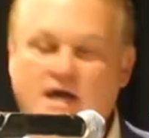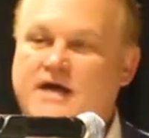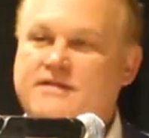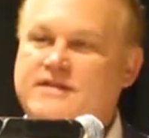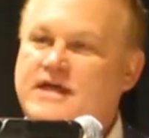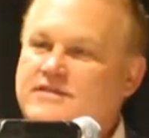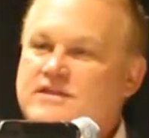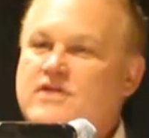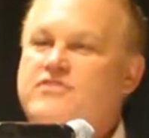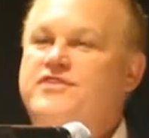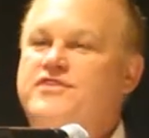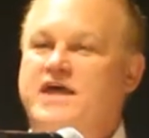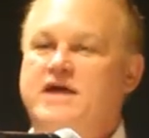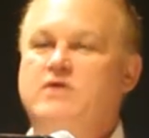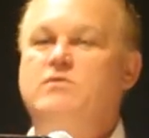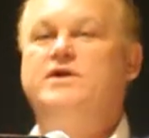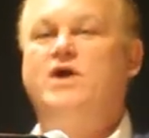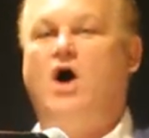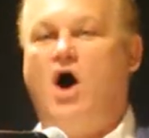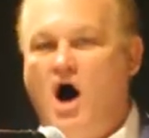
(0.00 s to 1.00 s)
And then the
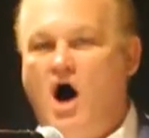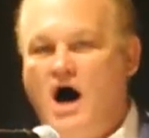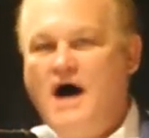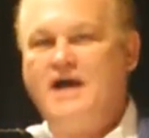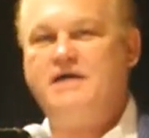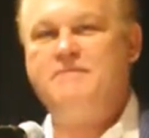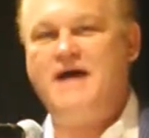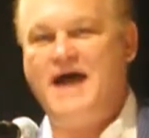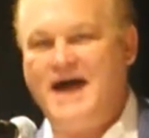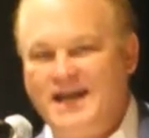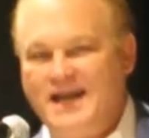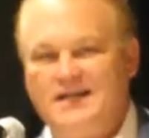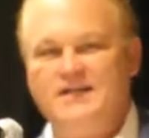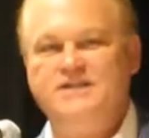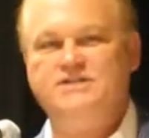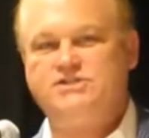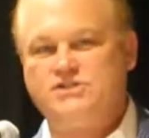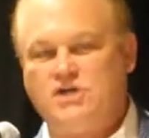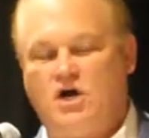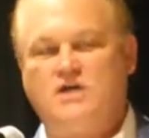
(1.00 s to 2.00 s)
thing would
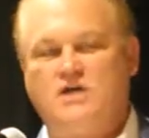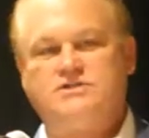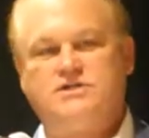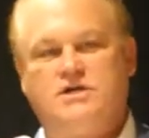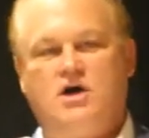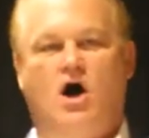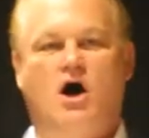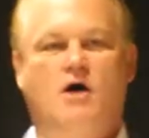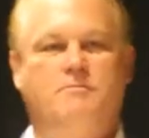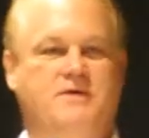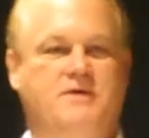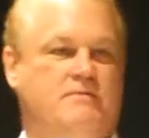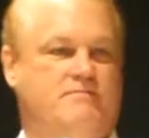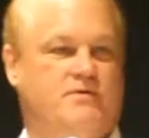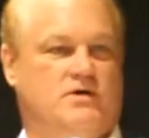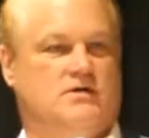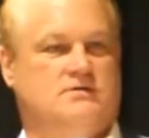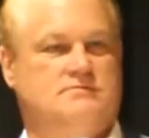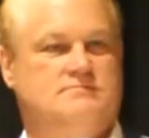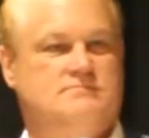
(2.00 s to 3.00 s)
automatically start to call
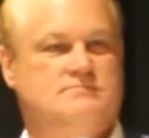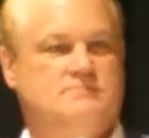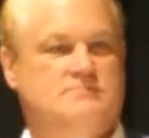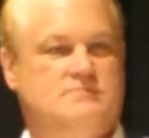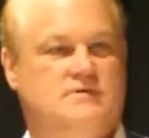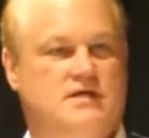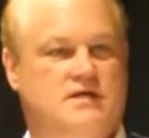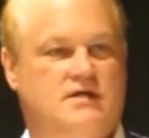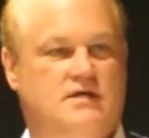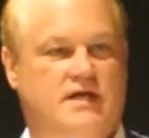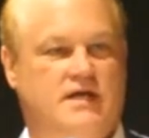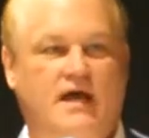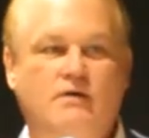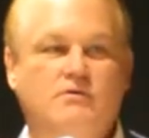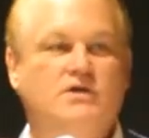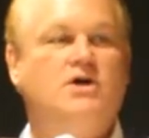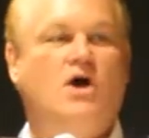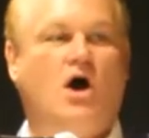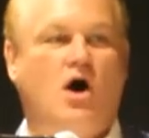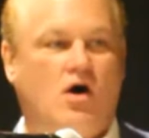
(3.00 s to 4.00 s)
people. It
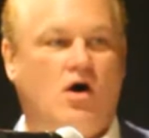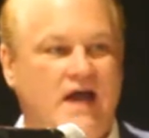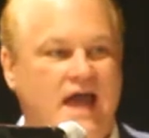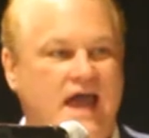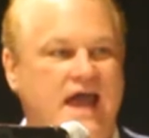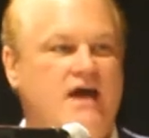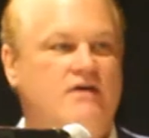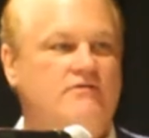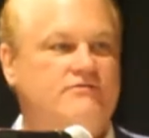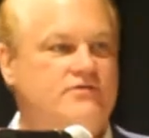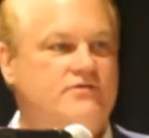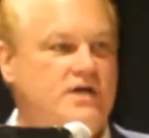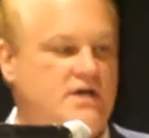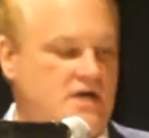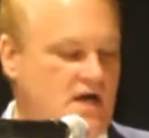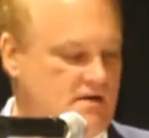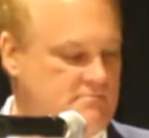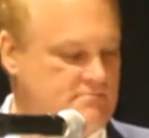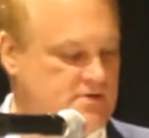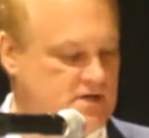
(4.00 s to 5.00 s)
would call every
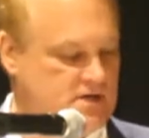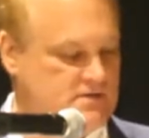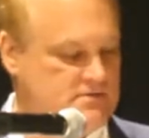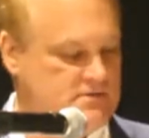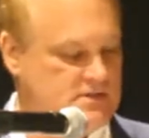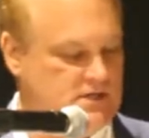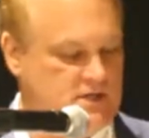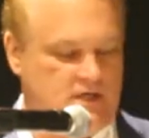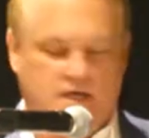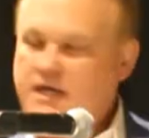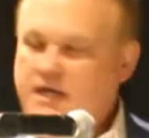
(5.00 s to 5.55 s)
number.